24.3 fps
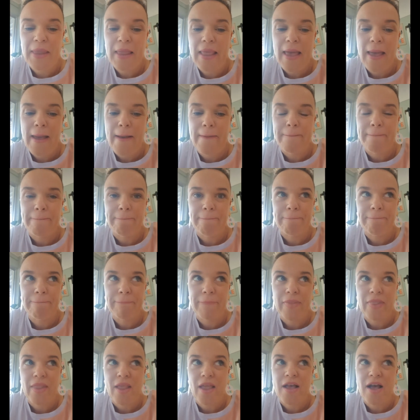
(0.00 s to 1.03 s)
I
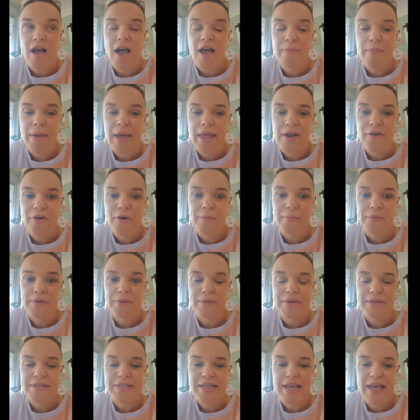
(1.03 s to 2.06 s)
paid a
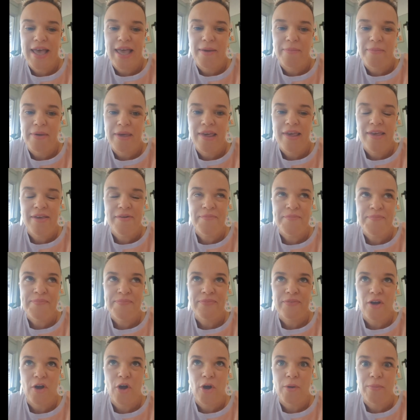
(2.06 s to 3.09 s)
compliment to Amy. I
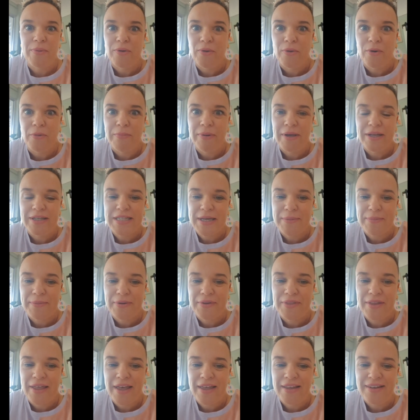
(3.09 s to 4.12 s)
hope you all picked up
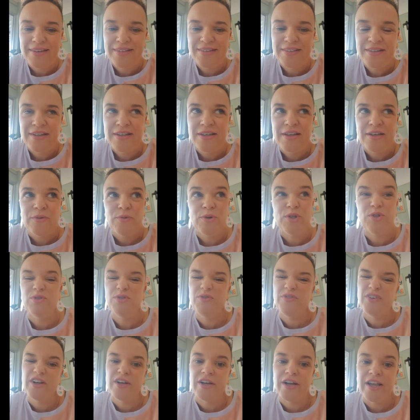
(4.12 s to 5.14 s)
on that. Which
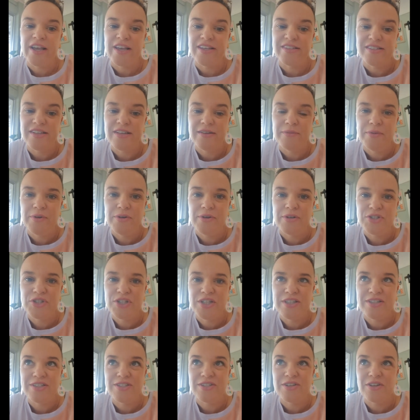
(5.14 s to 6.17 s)
was very easy because
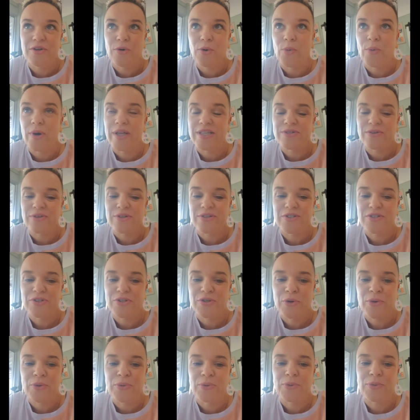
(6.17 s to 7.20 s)
she's always looked
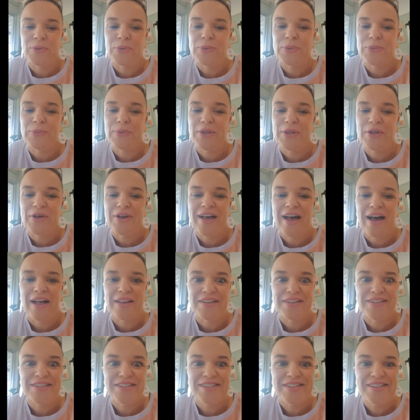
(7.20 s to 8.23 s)
so cool with her
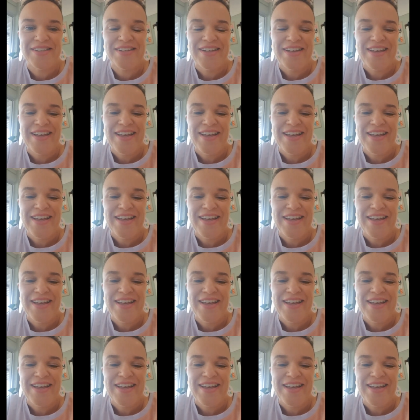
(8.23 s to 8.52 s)
colours.